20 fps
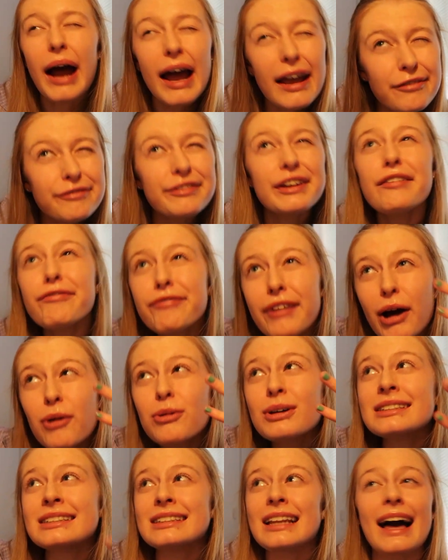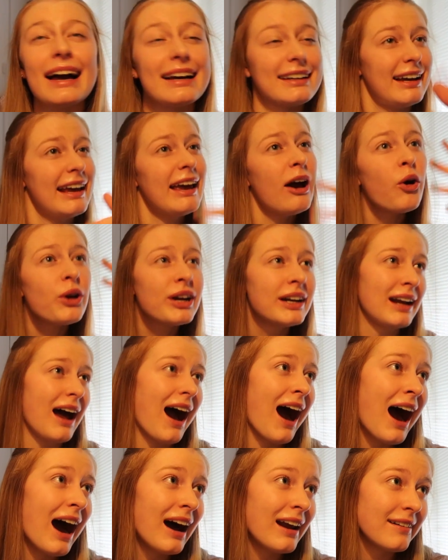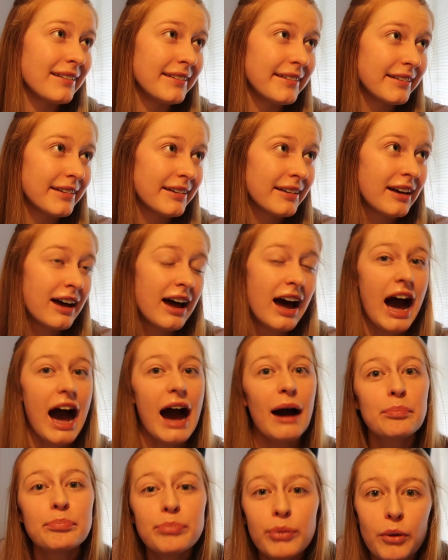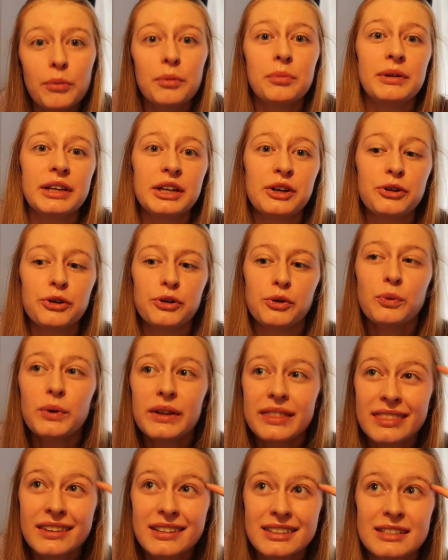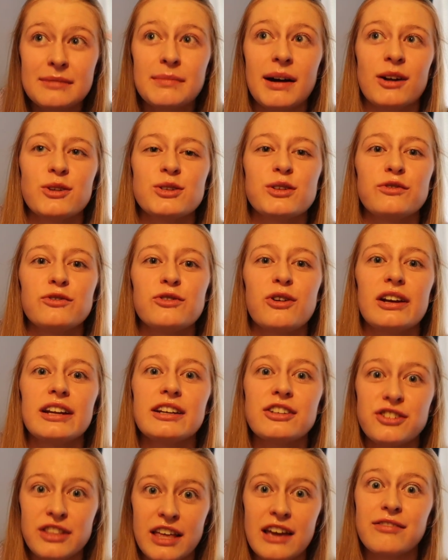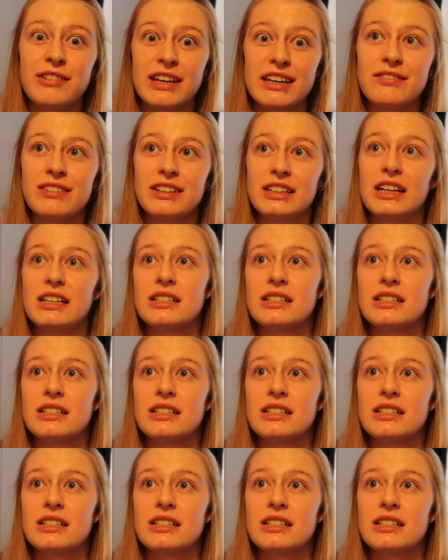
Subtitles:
if I was like on an island, I probably could with this amount of knowledge they've given